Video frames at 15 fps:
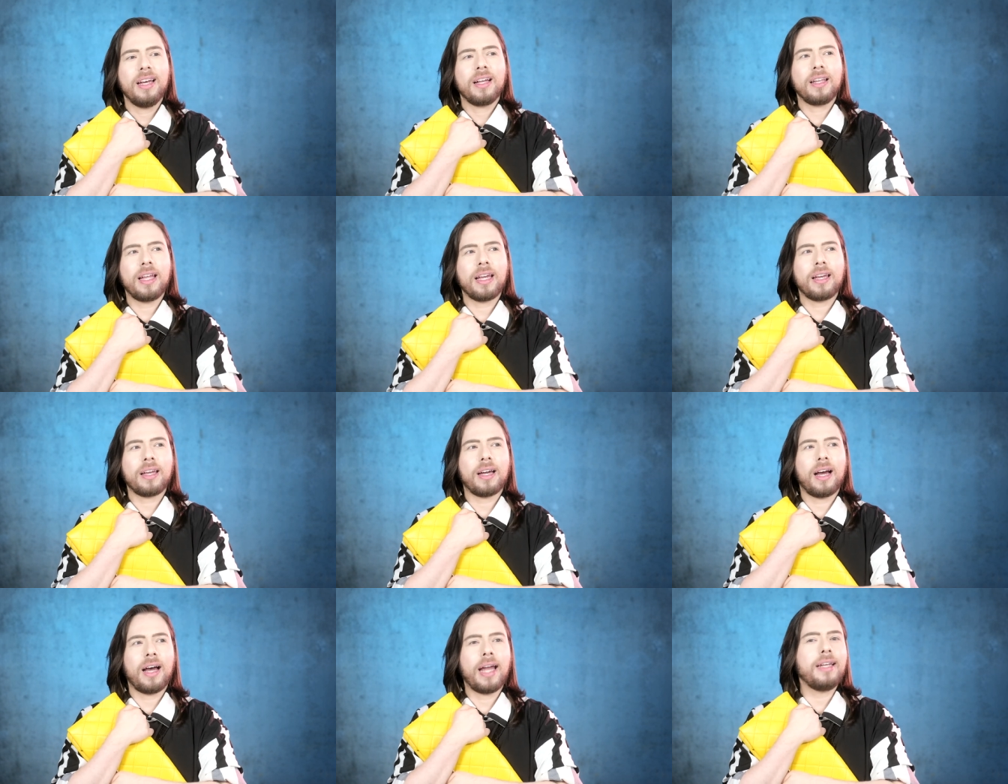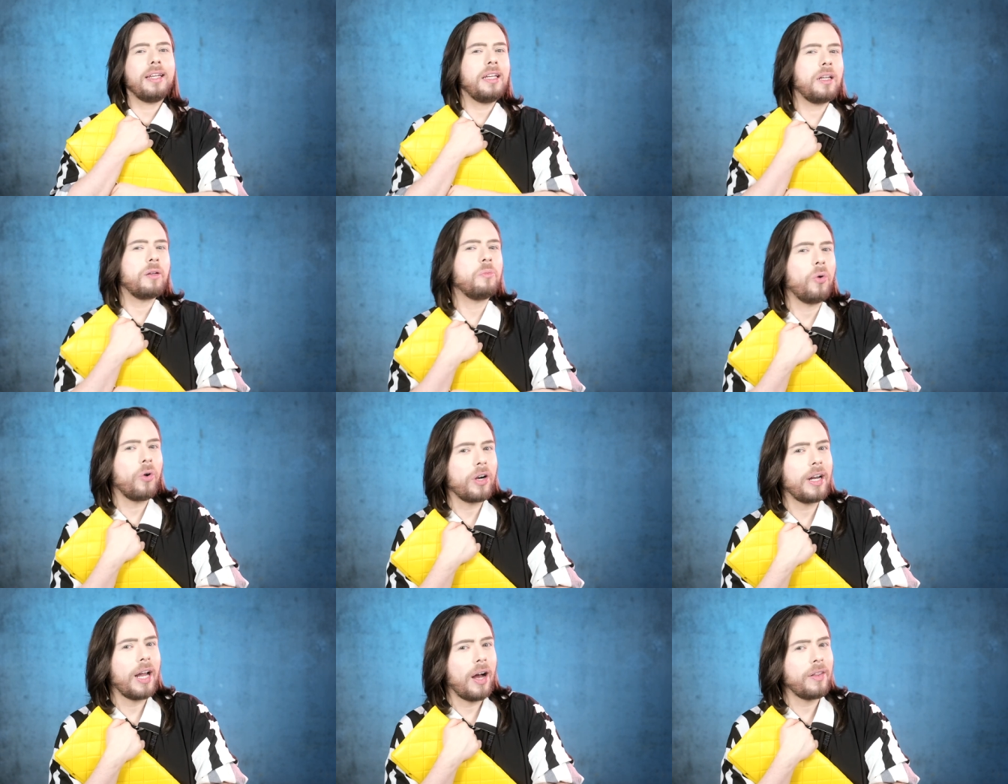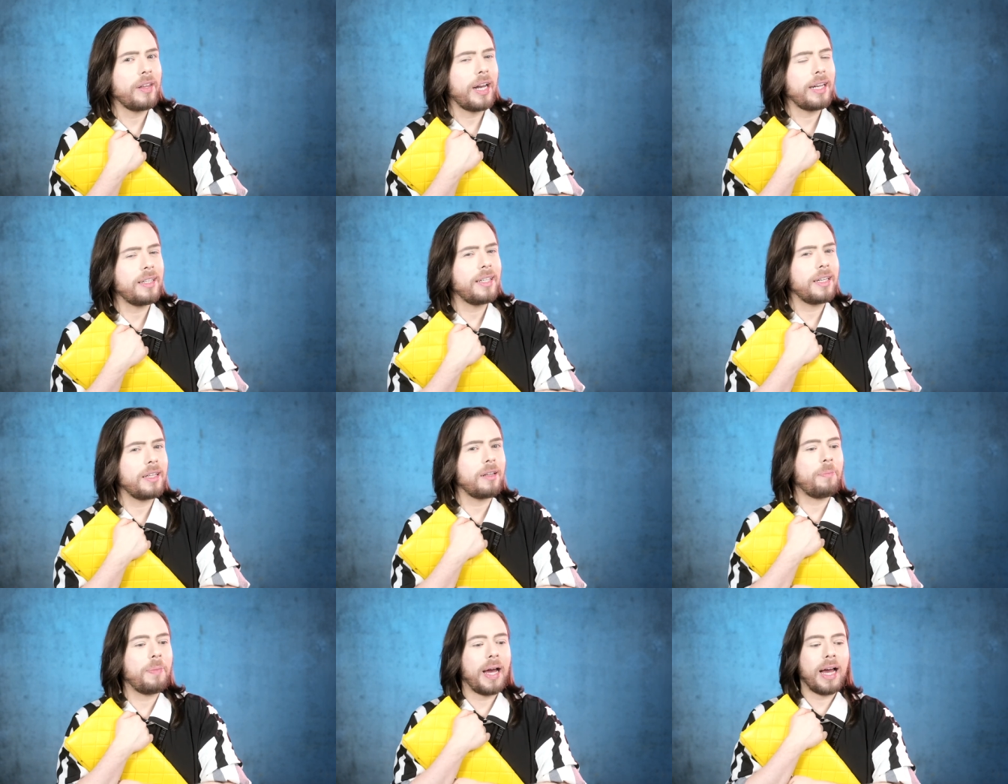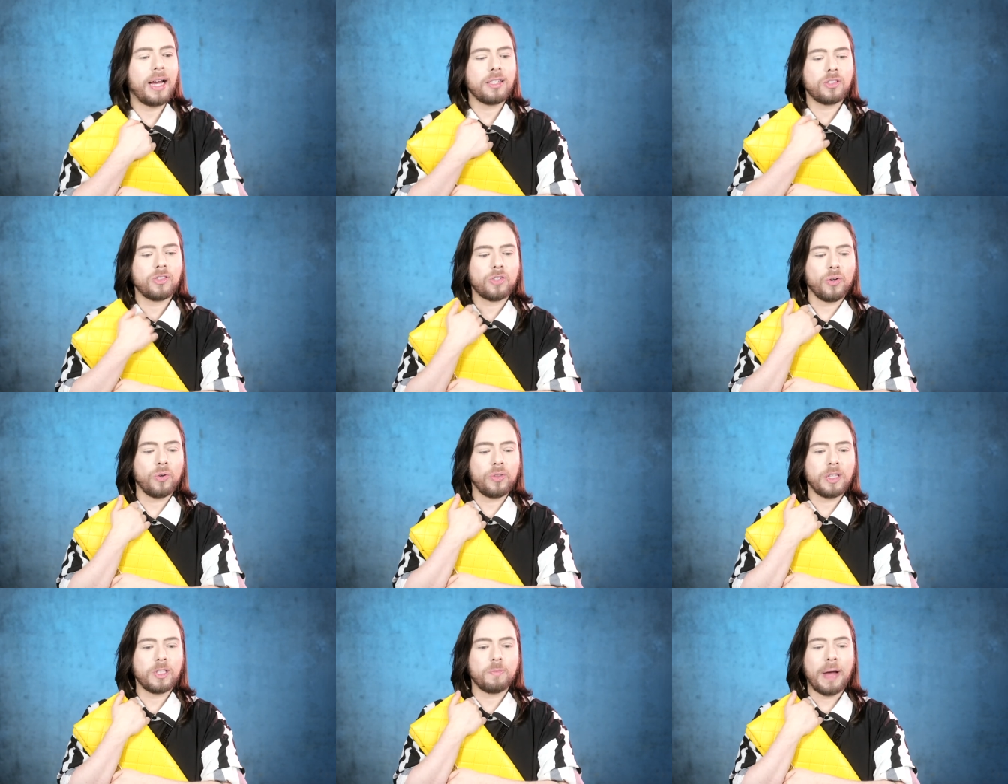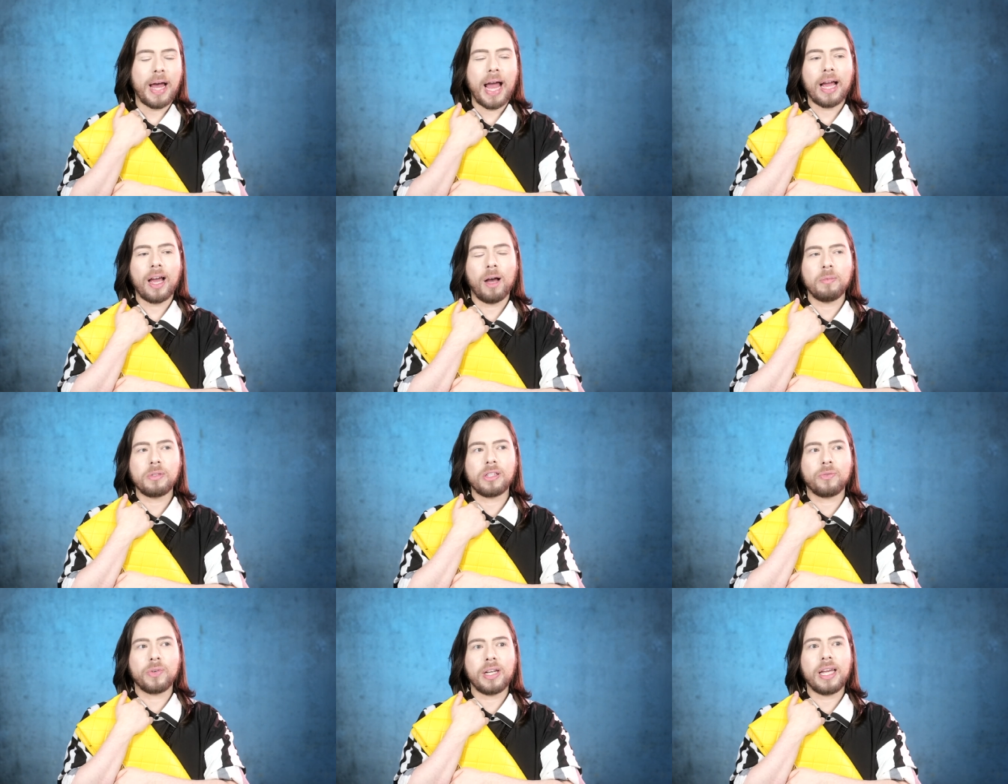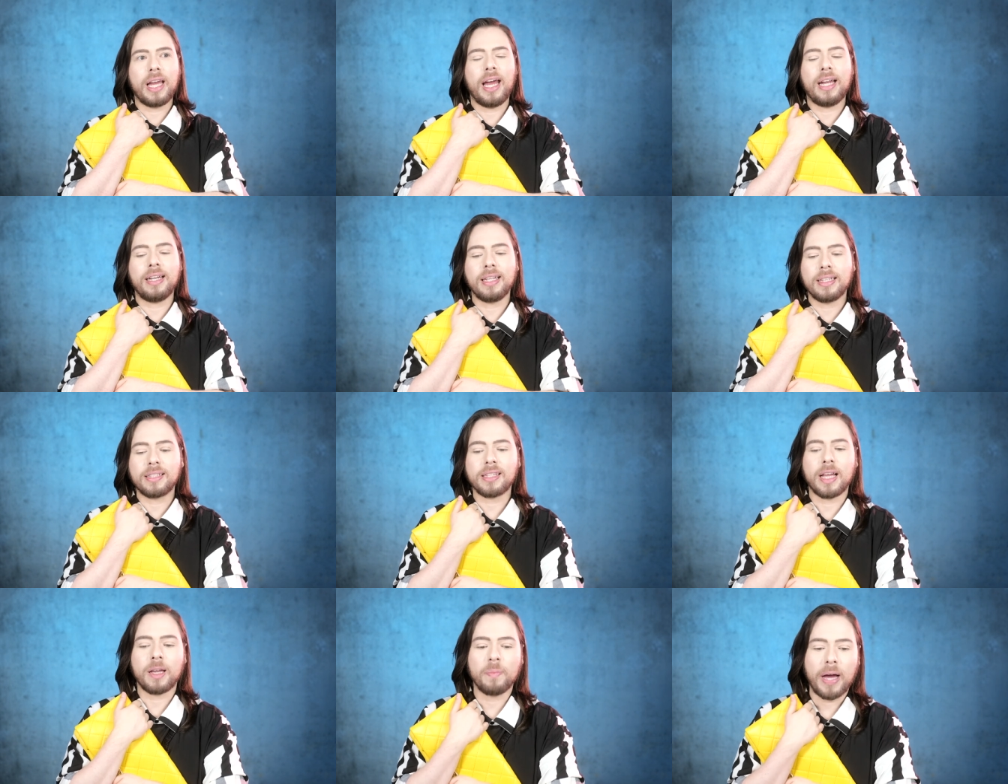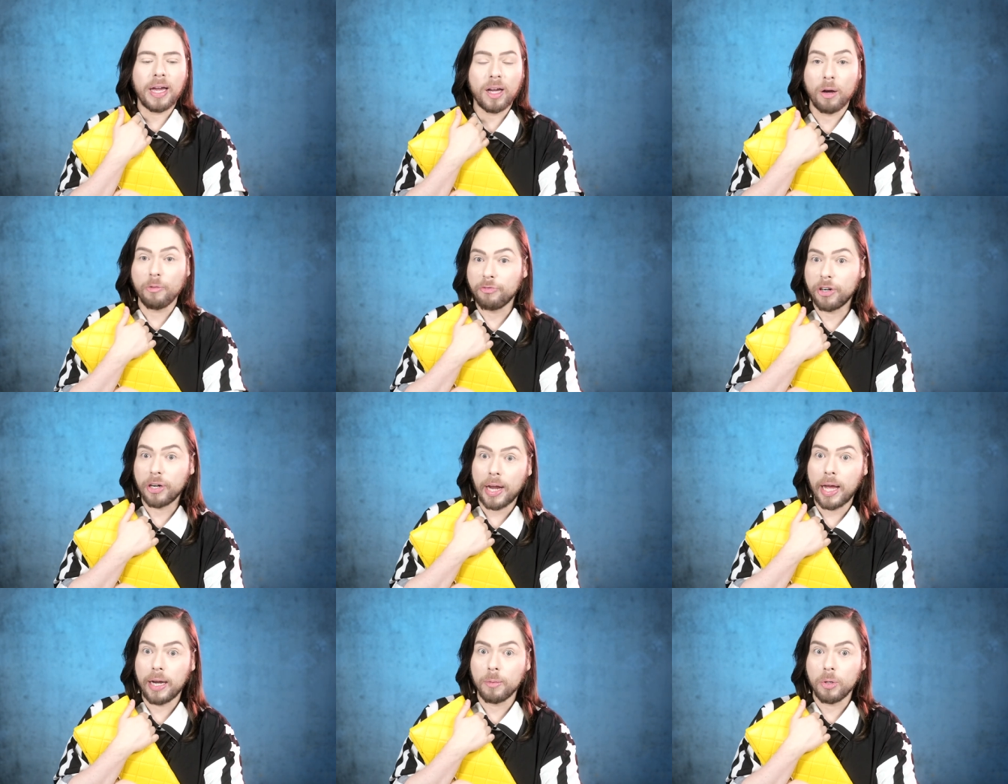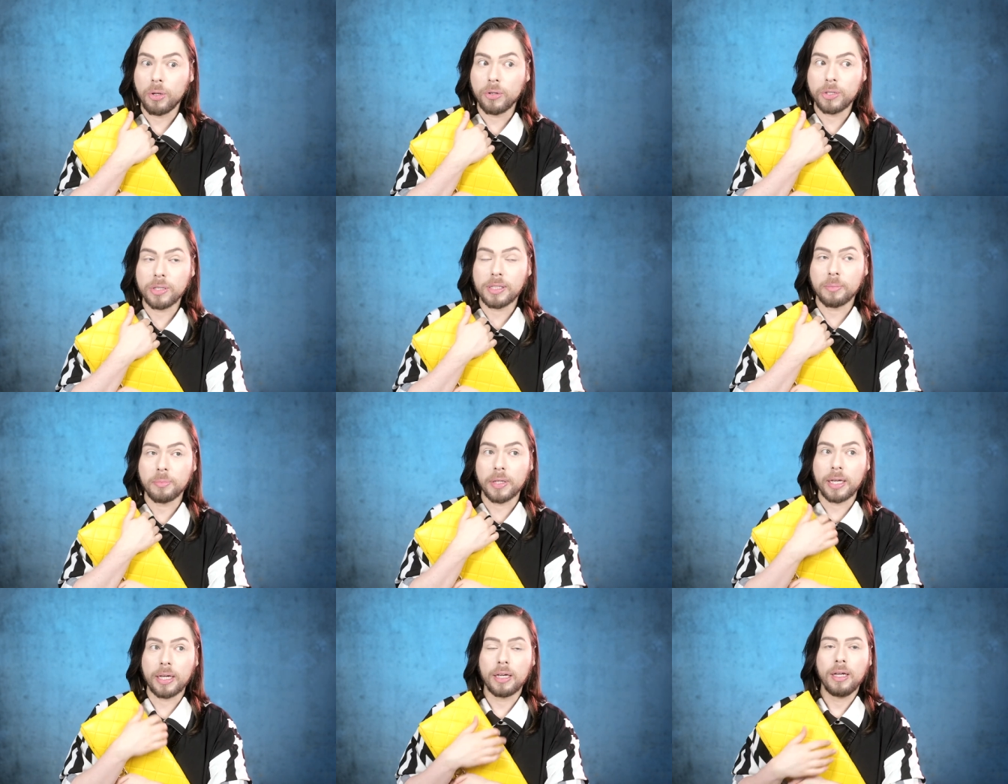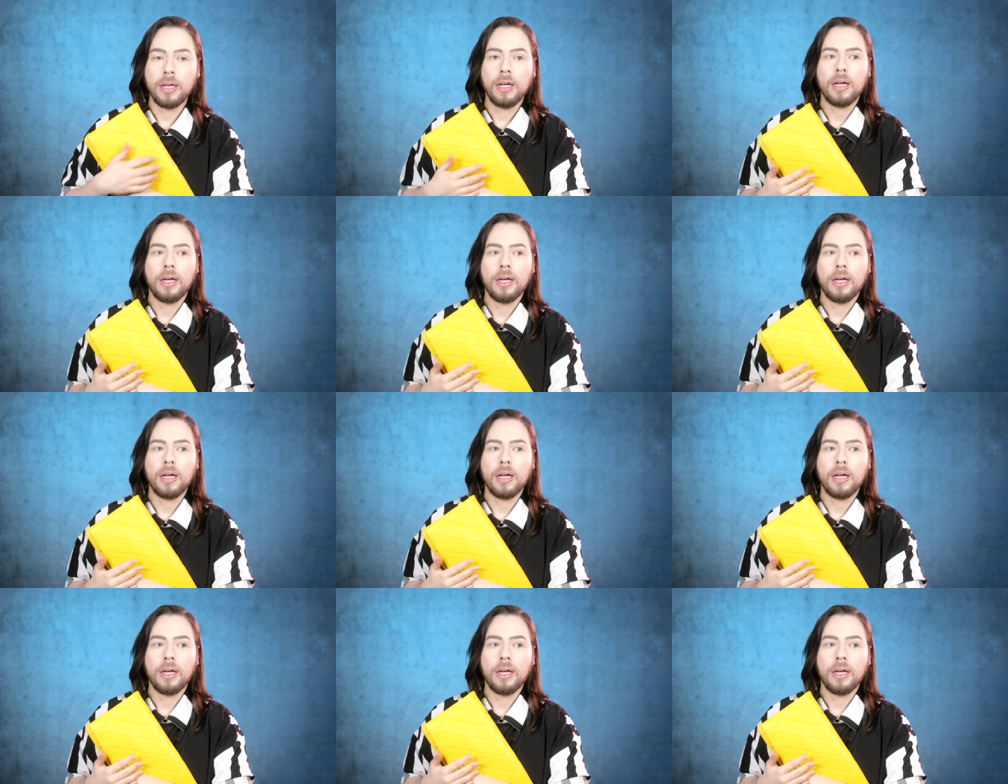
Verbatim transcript: like I needed more now than I did in the past. So this bag comes in really handy. It's like my comfort animal or something.